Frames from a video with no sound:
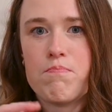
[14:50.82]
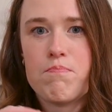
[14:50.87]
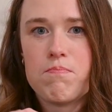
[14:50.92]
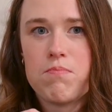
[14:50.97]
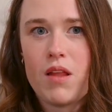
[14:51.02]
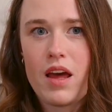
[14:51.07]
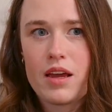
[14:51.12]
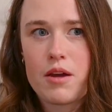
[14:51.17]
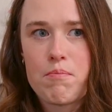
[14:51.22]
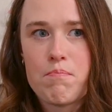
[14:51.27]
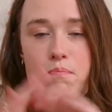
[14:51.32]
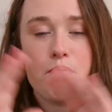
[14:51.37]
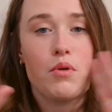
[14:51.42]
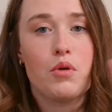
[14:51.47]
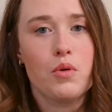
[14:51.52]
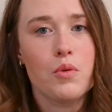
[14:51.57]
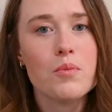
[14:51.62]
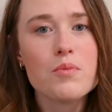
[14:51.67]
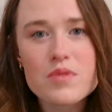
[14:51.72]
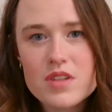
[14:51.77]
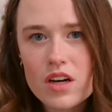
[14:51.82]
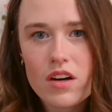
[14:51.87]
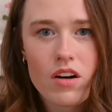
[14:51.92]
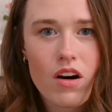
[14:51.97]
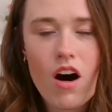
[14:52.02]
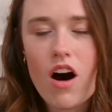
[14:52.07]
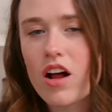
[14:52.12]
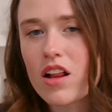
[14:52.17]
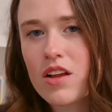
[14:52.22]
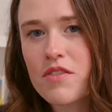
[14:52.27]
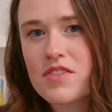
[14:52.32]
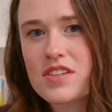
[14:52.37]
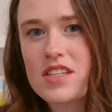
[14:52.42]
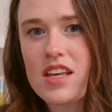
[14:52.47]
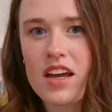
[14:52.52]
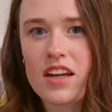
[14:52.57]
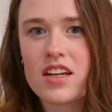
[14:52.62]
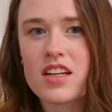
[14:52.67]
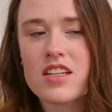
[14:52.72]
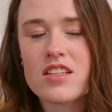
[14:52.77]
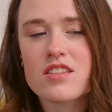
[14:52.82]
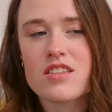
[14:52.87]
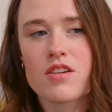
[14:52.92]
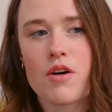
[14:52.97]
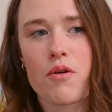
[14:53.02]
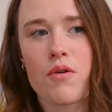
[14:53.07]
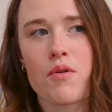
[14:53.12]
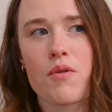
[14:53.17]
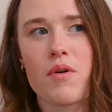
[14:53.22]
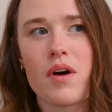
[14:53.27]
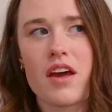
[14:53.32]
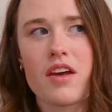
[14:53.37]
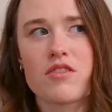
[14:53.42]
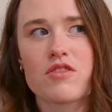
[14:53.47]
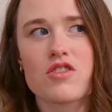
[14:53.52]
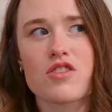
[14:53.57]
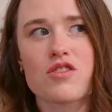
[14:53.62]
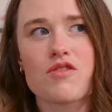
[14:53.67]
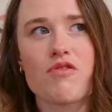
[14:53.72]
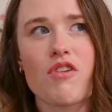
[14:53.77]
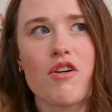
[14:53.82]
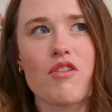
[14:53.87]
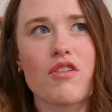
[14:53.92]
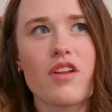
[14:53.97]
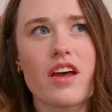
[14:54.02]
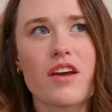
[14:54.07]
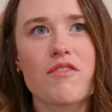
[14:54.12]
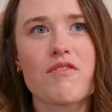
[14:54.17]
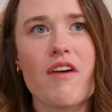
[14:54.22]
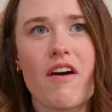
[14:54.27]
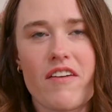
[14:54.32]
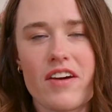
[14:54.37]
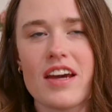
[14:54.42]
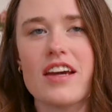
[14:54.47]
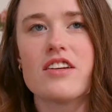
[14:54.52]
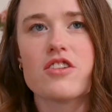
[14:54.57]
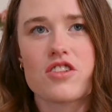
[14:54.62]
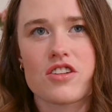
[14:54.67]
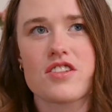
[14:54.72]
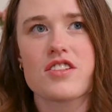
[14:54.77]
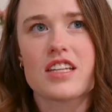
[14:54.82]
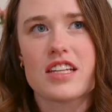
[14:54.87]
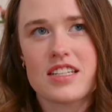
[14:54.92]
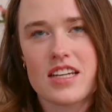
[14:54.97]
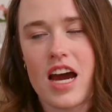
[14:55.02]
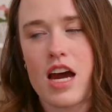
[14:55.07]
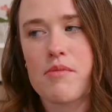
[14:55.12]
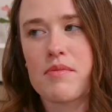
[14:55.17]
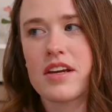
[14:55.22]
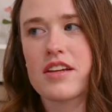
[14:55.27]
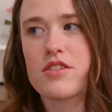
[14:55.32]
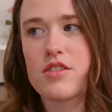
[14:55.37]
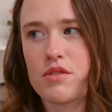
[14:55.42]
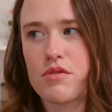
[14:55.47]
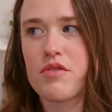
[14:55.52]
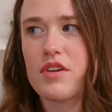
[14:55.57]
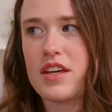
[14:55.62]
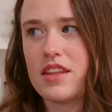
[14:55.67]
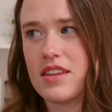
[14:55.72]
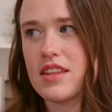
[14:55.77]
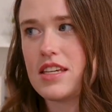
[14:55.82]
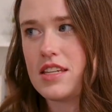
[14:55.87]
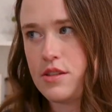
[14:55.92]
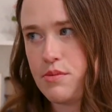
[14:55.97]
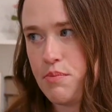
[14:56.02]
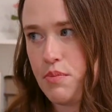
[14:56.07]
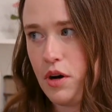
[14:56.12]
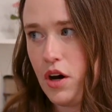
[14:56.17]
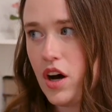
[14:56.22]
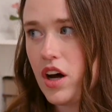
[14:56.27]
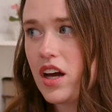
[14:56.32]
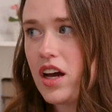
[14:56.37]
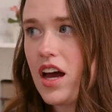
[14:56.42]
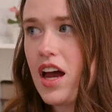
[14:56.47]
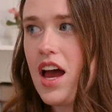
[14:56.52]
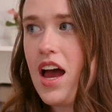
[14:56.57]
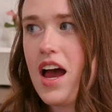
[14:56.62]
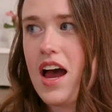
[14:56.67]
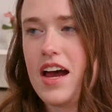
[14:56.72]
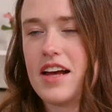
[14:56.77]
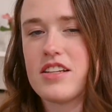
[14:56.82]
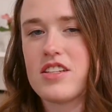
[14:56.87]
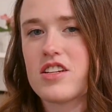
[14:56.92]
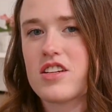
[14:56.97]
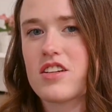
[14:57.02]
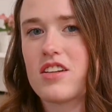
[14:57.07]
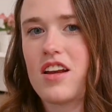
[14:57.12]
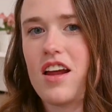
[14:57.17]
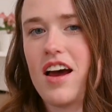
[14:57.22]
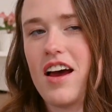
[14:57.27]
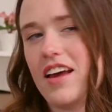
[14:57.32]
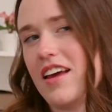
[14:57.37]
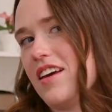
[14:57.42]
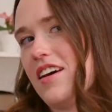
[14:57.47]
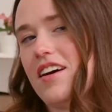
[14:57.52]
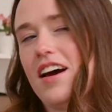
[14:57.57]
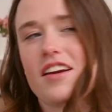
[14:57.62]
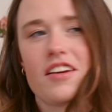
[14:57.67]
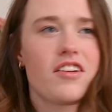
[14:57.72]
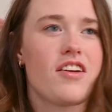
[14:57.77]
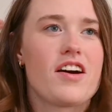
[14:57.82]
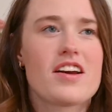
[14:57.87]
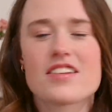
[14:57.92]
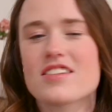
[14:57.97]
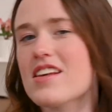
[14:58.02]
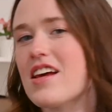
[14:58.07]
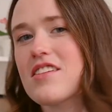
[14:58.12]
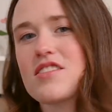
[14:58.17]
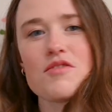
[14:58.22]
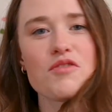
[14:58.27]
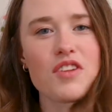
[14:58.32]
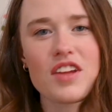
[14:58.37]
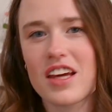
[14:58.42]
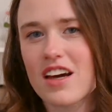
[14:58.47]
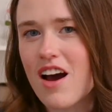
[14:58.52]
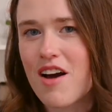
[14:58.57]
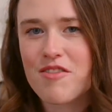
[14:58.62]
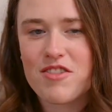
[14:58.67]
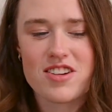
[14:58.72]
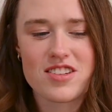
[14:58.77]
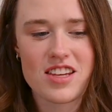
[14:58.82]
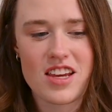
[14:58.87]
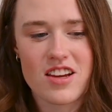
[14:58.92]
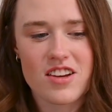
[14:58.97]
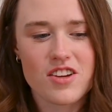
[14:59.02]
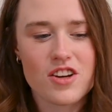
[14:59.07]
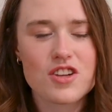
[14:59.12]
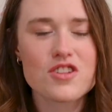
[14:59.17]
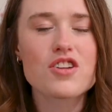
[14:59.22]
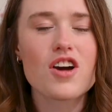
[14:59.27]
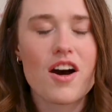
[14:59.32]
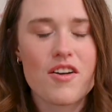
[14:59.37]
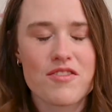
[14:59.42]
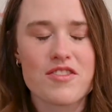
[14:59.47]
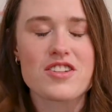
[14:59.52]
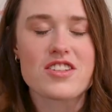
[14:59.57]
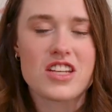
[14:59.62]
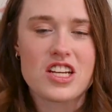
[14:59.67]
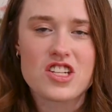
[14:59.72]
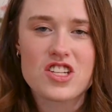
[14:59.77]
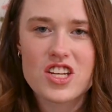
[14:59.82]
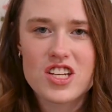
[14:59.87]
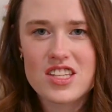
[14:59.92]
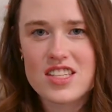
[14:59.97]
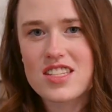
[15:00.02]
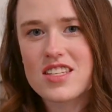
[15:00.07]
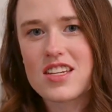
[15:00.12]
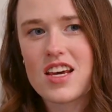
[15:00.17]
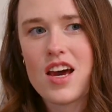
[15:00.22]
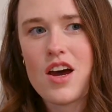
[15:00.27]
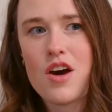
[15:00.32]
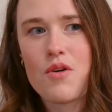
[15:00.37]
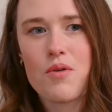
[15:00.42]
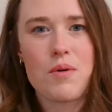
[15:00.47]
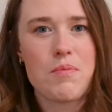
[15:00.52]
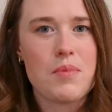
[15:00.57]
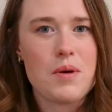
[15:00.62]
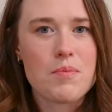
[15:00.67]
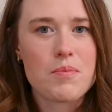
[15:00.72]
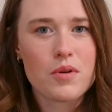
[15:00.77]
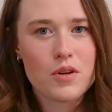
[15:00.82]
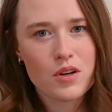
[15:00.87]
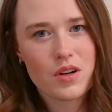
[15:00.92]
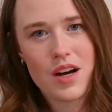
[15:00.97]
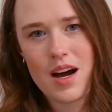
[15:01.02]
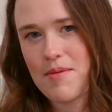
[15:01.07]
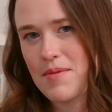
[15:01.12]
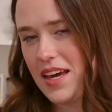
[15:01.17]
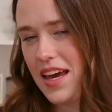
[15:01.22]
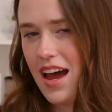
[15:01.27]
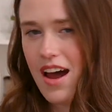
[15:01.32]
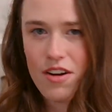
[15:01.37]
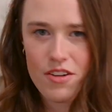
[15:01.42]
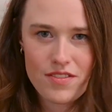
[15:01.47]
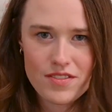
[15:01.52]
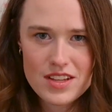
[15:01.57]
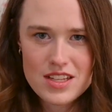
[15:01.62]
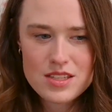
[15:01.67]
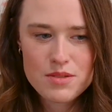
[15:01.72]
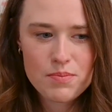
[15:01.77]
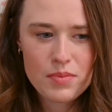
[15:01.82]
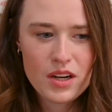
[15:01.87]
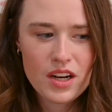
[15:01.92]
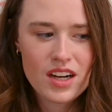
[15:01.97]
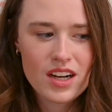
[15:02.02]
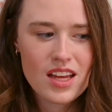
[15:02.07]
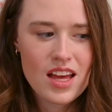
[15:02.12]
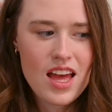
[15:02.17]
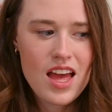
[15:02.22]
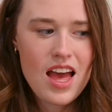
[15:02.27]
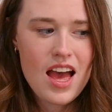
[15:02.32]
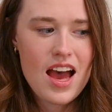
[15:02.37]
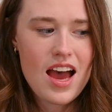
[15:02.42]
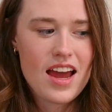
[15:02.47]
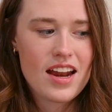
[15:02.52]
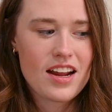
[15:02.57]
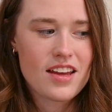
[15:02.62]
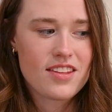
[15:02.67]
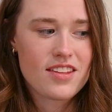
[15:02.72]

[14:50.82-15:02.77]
like boomed all of a sudden, so it just felt like very interesting timing to read this book and to, like, I don't know, I just had some really good conversations with people coming out of this book, and I